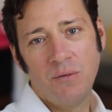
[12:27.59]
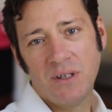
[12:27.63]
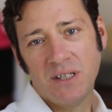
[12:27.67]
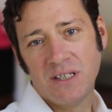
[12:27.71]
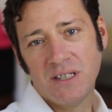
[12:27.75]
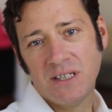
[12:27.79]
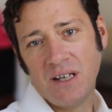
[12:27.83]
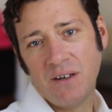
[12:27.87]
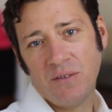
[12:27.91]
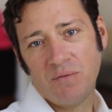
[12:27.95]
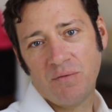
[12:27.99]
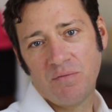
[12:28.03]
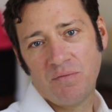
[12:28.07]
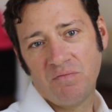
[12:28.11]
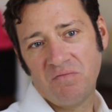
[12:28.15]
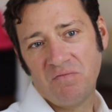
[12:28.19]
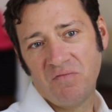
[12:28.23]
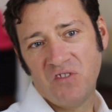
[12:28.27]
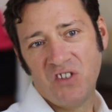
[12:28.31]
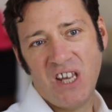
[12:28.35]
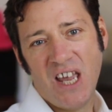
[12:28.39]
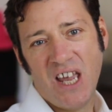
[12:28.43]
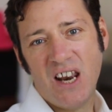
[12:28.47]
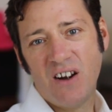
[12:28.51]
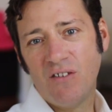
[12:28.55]
say
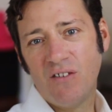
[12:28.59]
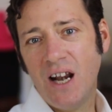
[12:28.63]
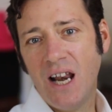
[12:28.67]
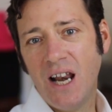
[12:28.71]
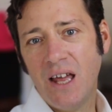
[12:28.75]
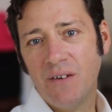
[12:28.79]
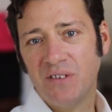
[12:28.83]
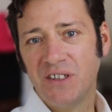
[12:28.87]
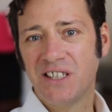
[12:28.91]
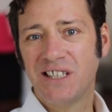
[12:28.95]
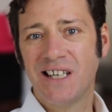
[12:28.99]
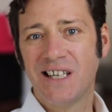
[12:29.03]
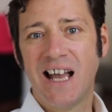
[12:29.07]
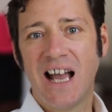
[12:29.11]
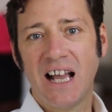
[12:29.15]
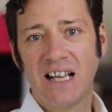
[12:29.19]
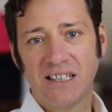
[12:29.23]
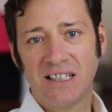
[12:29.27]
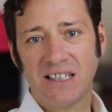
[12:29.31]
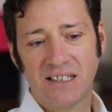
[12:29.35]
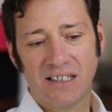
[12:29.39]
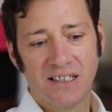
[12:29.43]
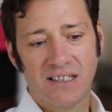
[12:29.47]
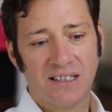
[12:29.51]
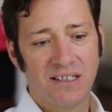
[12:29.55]
10 or 11
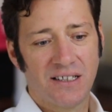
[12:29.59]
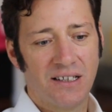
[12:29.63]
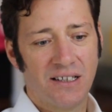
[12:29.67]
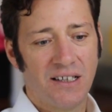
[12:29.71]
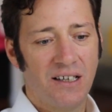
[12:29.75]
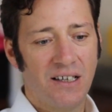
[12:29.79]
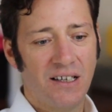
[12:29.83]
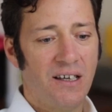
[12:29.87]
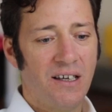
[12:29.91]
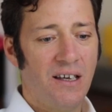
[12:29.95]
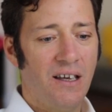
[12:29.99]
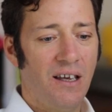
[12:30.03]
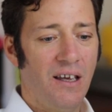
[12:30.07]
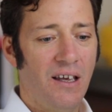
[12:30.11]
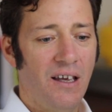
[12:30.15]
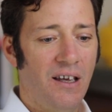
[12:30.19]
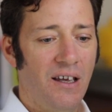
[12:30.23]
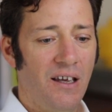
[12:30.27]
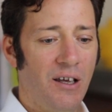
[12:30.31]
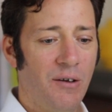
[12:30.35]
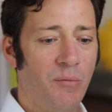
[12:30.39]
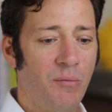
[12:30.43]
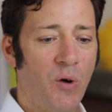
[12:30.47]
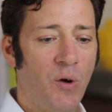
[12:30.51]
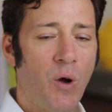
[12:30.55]
tasks.
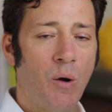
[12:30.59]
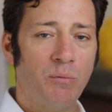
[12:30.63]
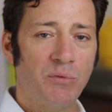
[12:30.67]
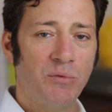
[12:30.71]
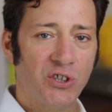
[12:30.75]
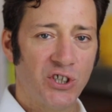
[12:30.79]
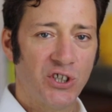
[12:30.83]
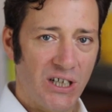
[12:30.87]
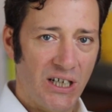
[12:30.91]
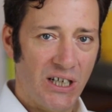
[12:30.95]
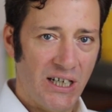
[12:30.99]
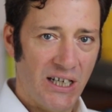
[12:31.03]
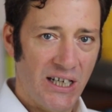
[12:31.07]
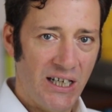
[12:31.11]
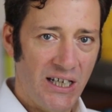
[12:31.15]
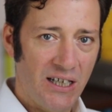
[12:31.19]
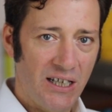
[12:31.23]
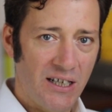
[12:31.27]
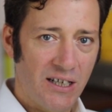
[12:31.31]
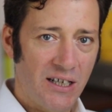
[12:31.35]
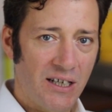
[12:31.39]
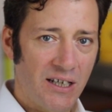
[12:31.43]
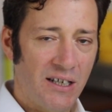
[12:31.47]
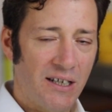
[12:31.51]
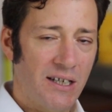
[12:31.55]
Optionally,
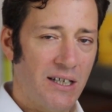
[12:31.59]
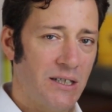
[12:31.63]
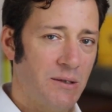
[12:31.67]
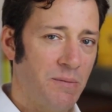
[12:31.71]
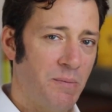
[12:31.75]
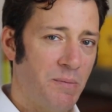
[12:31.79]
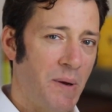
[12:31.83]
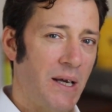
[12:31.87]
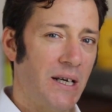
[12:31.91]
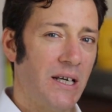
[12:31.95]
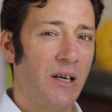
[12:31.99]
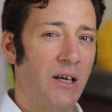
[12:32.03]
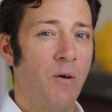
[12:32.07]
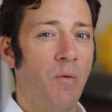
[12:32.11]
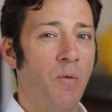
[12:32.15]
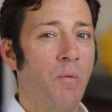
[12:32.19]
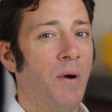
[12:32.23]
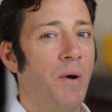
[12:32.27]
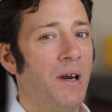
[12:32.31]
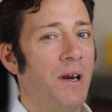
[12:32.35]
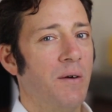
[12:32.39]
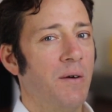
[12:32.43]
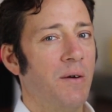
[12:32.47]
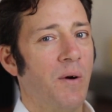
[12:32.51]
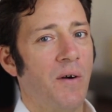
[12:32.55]
depending on
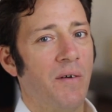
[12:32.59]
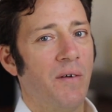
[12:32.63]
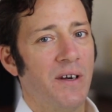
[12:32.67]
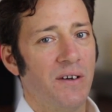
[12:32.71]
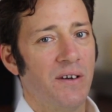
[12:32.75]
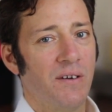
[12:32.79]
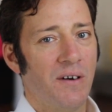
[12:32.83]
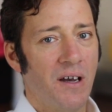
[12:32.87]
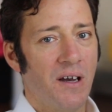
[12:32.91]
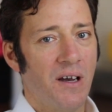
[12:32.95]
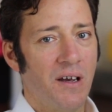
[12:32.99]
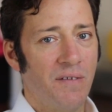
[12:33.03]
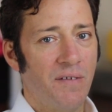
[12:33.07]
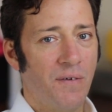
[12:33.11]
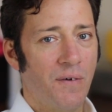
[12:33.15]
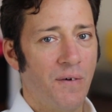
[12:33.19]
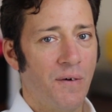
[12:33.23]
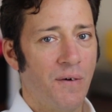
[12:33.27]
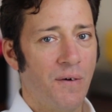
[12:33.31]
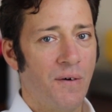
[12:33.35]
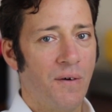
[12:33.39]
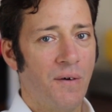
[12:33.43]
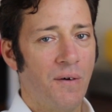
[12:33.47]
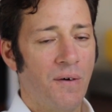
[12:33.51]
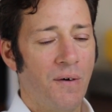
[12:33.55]
where you are in your life
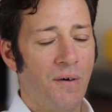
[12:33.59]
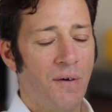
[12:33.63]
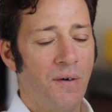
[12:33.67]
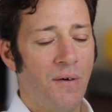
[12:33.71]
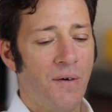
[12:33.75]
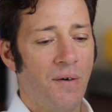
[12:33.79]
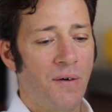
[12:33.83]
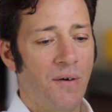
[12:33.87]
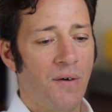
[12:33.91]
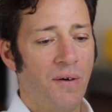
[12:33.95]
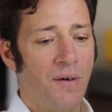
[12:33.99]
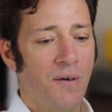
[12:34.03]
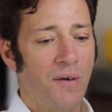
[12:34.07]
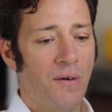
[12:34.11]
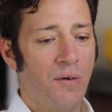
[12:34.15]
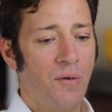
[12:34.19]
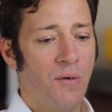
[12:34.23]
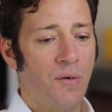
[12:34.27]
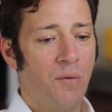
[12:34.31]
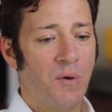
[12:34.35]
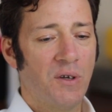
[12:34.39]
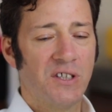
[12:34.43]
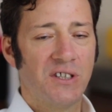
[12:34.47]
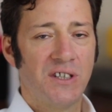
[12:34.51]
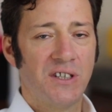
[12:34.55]
or
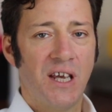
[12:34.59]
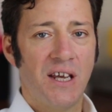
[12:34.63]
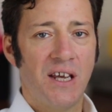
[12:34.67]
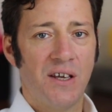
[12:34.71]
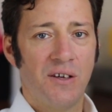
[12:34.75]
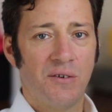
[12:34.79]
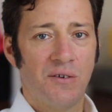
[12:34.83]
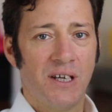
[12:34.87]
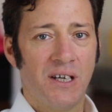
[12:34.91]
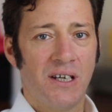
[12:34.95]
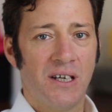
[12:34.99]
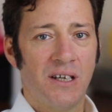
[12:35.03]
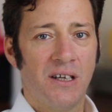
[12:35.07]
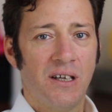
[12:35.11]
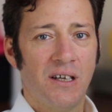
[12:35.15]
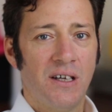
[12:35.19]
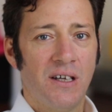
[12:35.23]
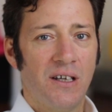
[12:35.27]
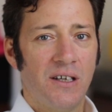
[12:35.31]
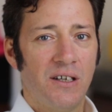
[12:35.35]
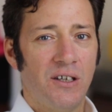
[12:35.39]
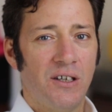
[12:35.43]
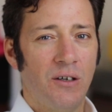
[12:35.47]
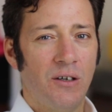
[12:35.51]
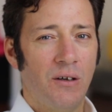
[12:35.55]
what state you're in,
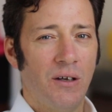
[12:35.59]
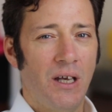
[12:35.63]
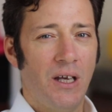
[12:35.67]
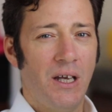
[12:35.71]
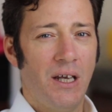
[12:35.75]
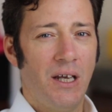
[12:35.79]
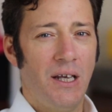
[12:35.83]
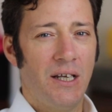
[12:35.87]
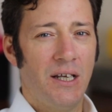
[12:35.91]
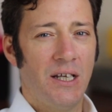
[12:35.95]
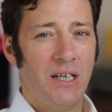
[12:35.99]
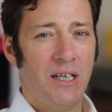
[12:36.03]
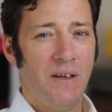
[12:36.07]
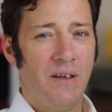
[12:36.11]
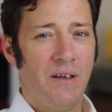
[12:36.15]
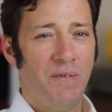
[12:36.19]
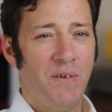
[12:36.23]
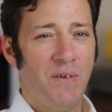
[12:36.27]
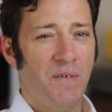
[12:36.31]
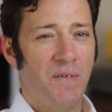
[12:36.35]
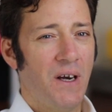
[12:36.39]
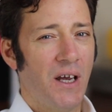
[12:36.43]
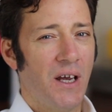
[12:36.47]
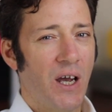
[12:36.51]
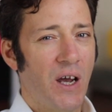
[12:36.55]
if you're
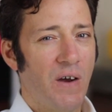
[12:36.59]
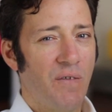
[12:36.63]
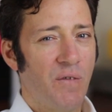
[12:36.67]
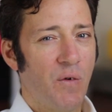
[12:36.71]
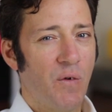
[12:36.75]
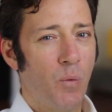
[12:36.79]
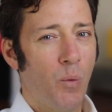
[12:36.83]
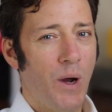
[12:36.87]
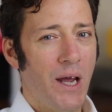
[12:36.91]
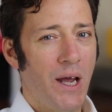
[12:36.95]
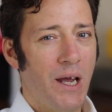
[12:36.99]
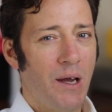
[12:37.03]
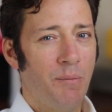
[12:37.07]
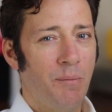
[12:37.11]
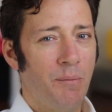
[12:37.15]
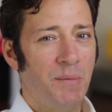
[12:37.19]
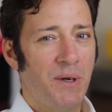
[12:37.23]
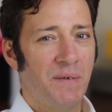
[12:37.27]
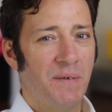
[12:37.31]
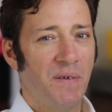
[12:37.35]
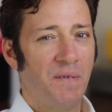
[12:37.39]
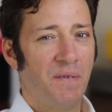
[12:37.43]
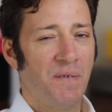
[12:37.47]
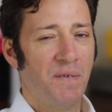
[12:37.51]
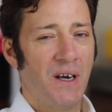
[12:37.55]
feeling overwhelmed,
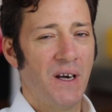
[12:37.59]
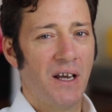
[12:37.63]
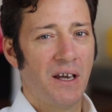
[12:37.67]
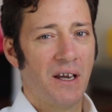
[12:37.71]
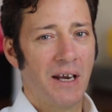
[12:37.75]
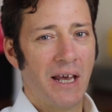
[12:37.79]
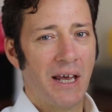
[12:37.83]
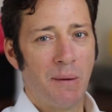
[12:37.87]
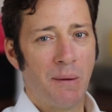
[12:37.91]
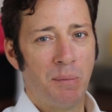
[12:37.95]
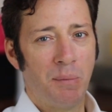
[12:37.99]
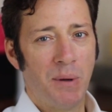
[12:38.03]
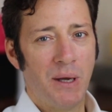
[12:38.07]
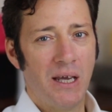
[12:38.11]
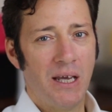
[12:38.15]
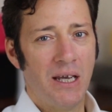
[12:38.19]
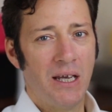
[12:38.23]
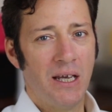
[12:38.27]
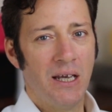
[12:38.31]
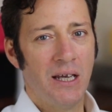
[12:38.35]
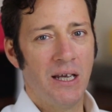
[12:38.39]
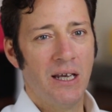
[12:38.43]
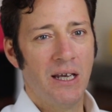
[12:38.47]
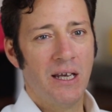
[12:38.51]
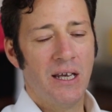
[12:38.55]
if you're feeling
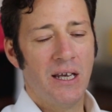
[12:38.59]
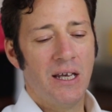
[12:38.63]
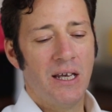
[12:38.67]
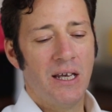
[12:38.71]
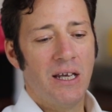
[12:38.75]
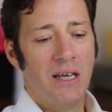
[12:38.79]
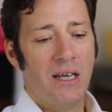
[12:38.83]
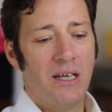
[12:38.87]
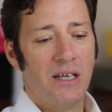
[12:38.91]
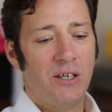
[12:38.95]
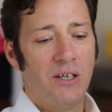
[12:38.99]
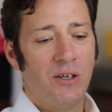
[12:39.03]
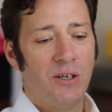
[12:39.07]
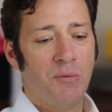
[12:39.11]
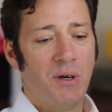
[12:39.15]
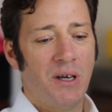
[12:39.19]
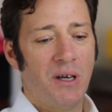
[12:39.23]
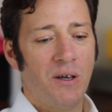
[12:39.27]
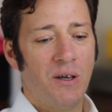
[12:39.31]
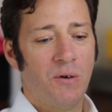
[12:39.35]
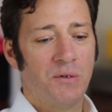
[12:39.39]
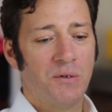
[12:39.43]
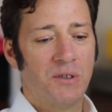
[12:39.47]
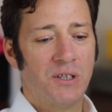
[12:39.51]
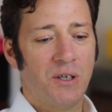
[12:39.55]
unhappy, you might
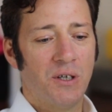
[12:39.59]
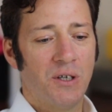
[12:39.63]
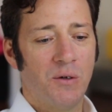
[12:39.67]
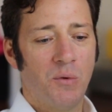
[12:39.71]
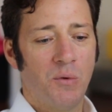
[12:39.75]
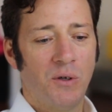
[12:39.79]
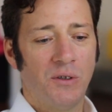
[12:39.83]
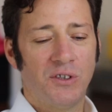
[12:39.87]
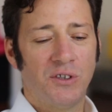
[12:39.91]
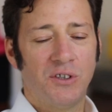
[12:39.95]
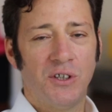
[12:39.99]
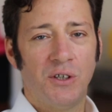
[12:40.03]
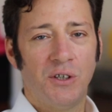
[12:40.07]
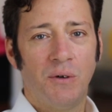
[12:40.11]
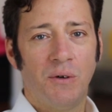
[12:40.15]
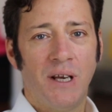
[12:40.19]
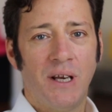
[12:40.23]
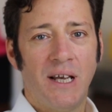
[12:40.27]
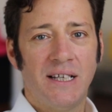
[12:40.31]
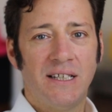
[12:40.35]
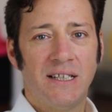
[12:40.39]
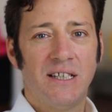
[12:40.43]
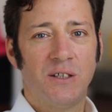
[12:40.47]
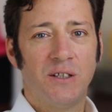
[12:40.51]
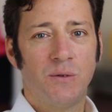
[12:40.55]
also want to do an
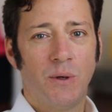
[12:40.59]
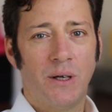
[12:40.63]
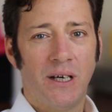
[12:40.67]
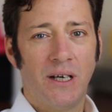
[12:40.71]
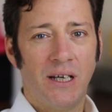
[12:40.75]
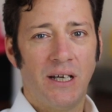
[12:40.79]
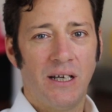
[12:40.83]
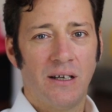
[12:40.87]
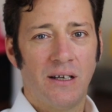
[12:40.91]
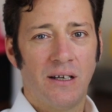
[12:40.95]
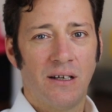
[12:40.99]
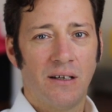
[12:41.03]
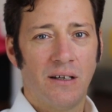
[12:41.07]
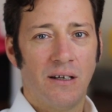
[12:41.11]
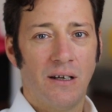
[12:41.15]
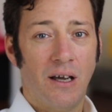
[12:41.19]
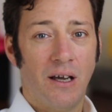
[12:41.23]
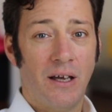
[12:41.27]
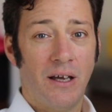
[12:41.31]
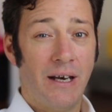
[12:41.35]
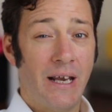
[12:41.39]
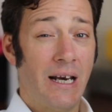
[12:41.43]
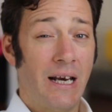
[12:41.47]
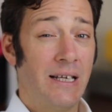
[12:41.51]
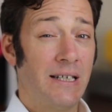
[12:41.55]
80-20
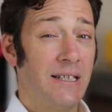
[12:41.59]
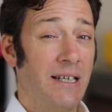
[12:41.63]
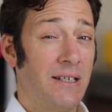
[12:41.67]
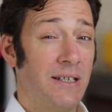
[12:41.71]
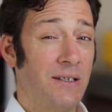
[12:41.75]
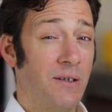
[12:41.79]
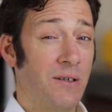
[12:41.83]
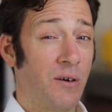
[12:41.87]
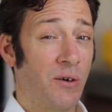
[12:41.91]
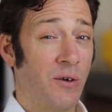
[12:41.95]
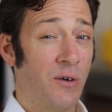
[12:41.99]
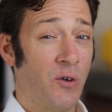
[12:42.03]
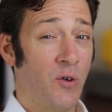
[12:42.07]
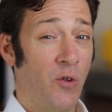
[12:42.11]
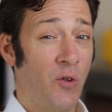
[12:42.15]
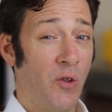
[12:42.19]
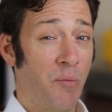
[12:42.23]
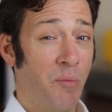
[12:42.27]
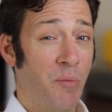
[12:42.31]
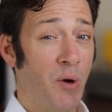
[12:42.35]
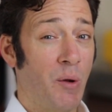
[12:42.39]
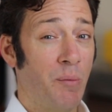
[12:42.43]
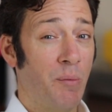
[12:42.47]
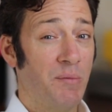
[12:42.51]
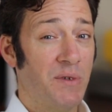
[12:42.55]
analysis on the
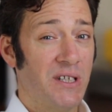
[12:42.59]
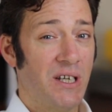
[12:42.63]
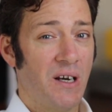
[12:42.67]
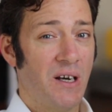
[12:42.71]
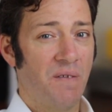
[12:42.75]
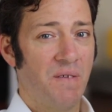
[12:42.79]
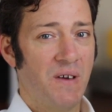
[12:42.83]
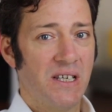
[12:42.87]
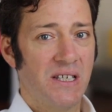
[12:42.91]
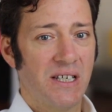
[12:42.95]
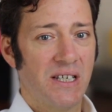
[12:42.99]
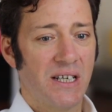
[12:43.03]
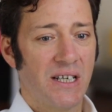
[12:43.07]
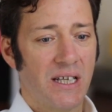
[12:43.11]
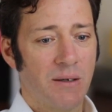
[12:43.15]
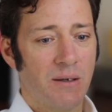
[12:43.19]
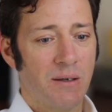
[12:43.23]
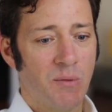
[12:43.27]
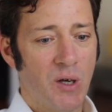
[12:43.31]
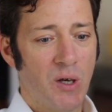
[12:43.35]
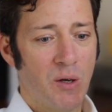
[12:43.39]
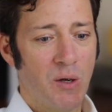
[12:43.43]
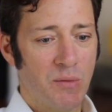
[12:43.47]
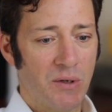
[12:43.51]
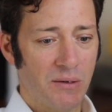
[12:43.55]
problems that you're facing at the
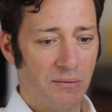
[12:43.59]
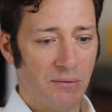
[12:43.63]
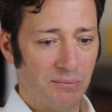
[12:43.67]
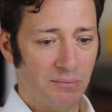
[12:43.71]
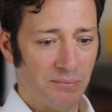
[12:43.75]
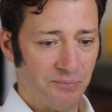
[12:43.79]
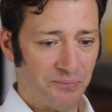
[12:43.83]
moment.